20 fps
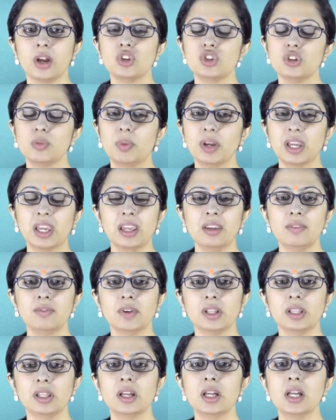To begin
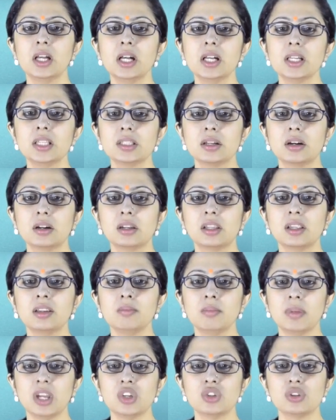with,
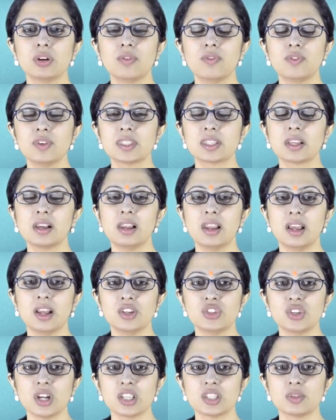certain major fiscal
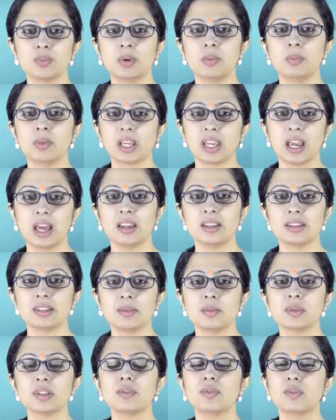adjustment
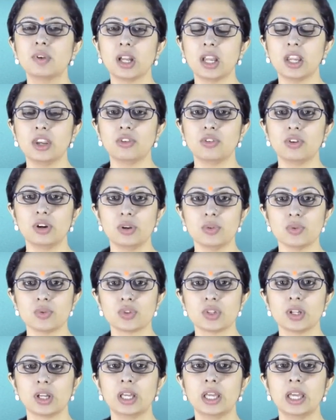mechanisms were
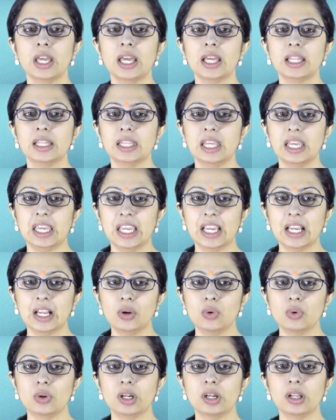introduced. They
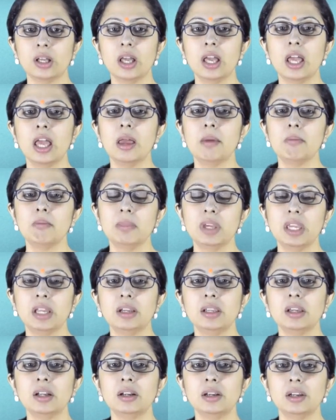included
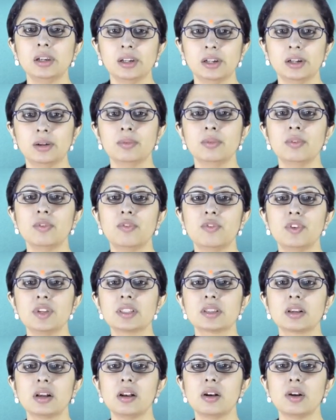medium-term
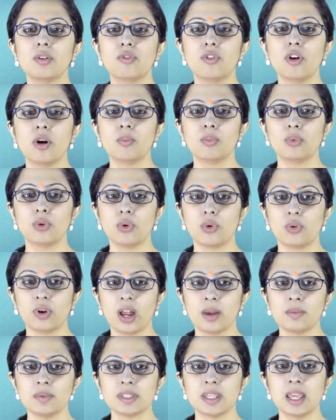fiscal reform
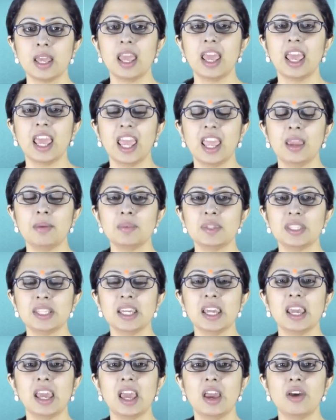programs
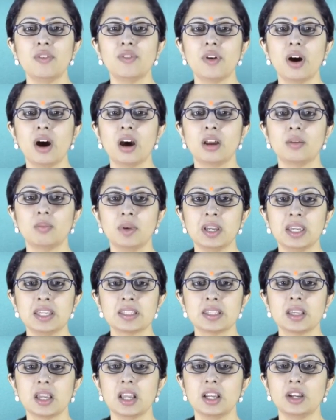MTFRPs
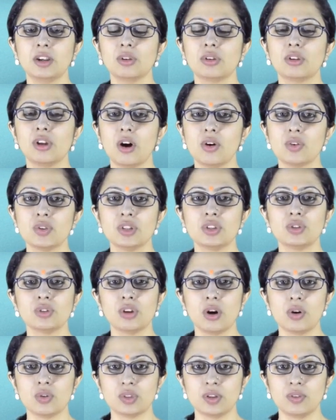in
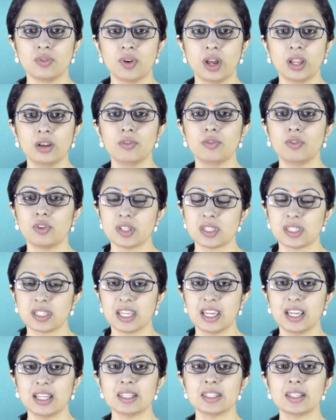2000-2001 for
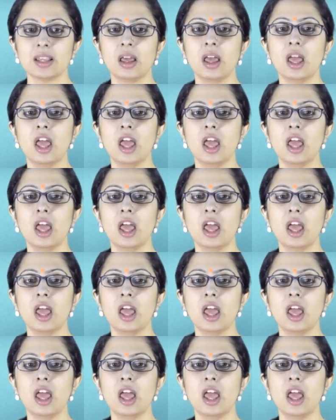states,